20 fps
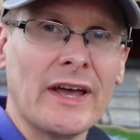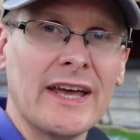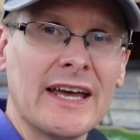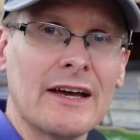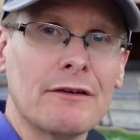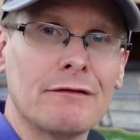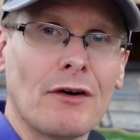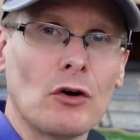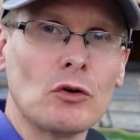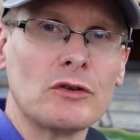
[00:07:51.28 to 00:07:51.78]

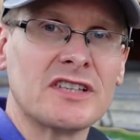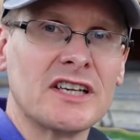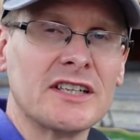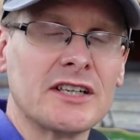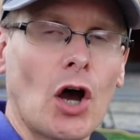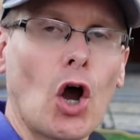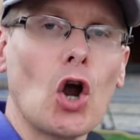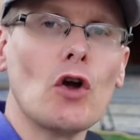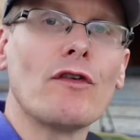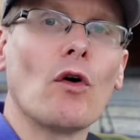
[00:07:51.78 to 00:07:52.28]
here voted
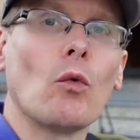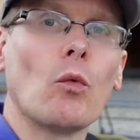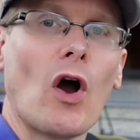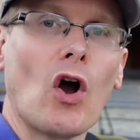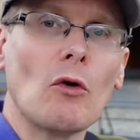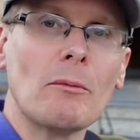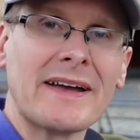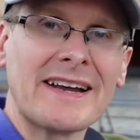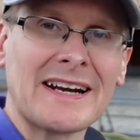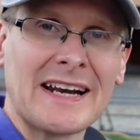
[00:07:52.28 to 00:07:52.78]

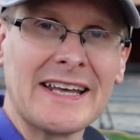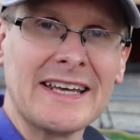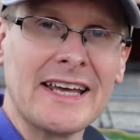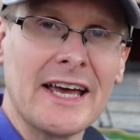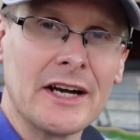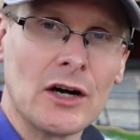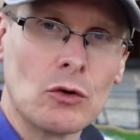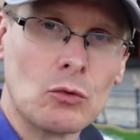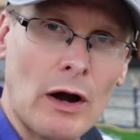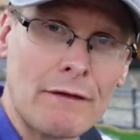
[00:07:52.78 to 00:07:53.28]
overwhelmingly
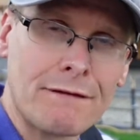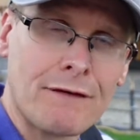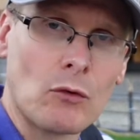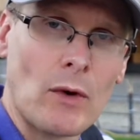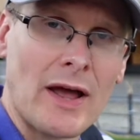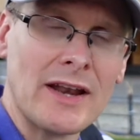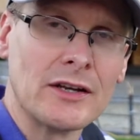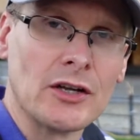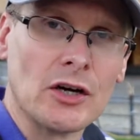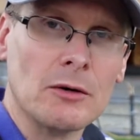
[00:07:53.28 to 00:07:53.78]
in a
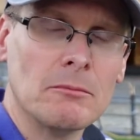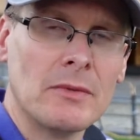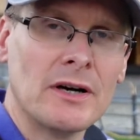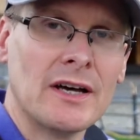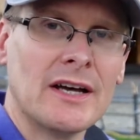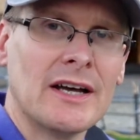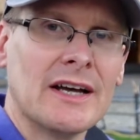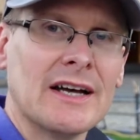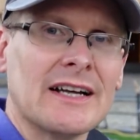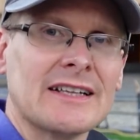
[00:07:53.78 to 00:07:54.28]
referendum
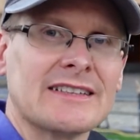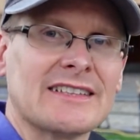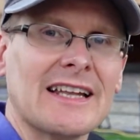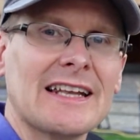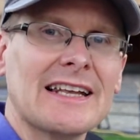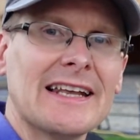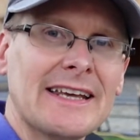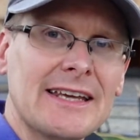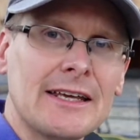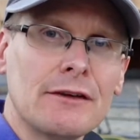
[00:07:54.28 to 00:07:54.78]
to
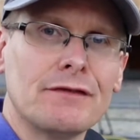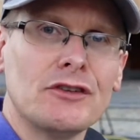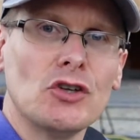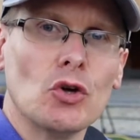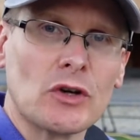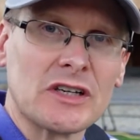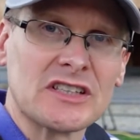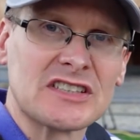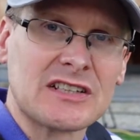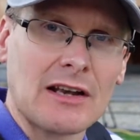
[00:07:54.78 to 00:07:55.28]
leave
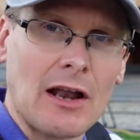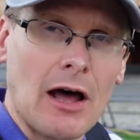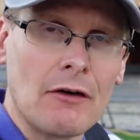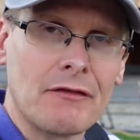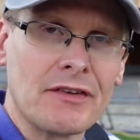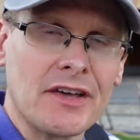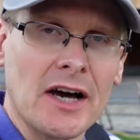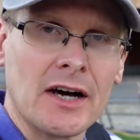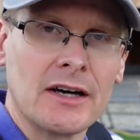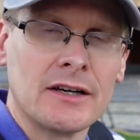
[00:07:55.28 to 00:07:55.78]

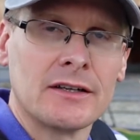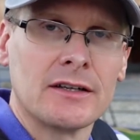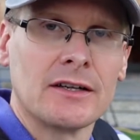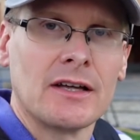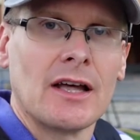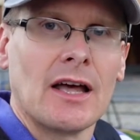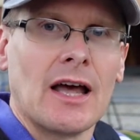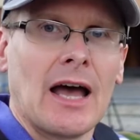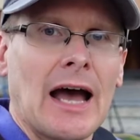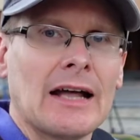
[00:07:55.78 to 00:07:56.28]
Yugoslavia
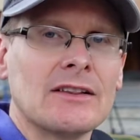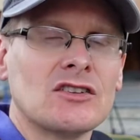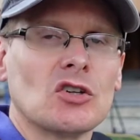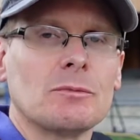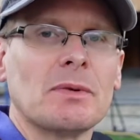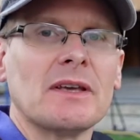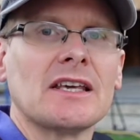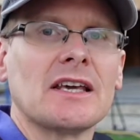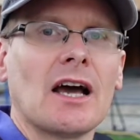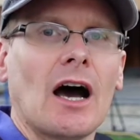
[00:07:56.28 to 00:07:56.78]
and to
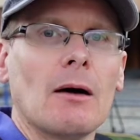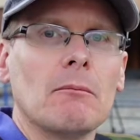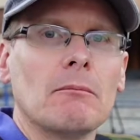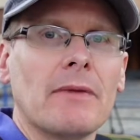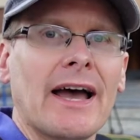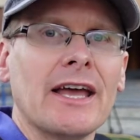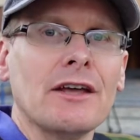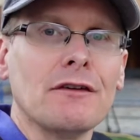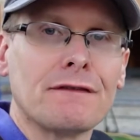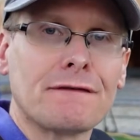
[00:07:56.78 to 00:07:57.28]
become
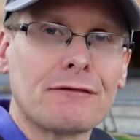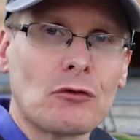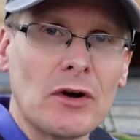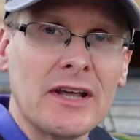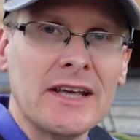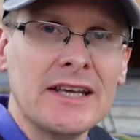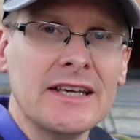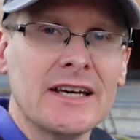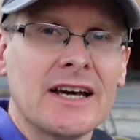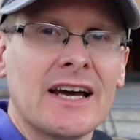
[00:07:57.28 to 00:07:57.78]
a
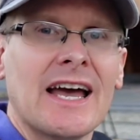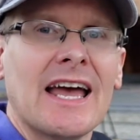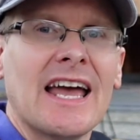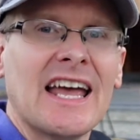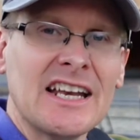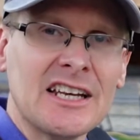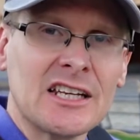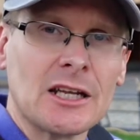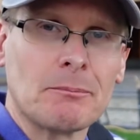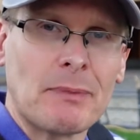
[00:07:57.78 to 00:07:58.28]
free,
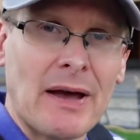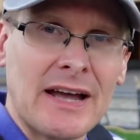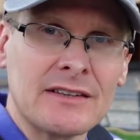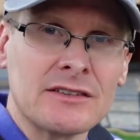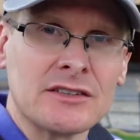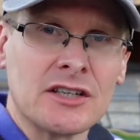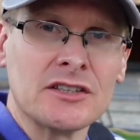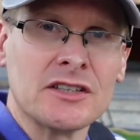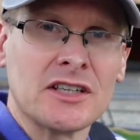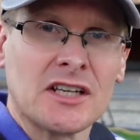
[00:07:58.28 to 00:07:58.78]

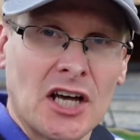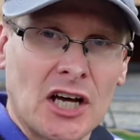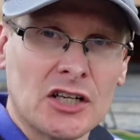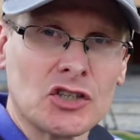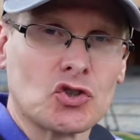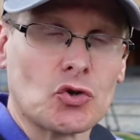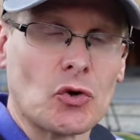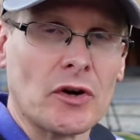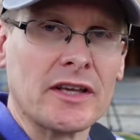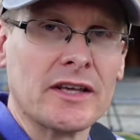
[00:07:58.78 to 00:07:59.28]
independent
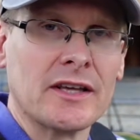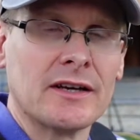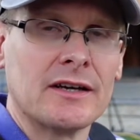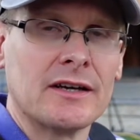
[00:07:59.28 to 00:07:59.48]
country.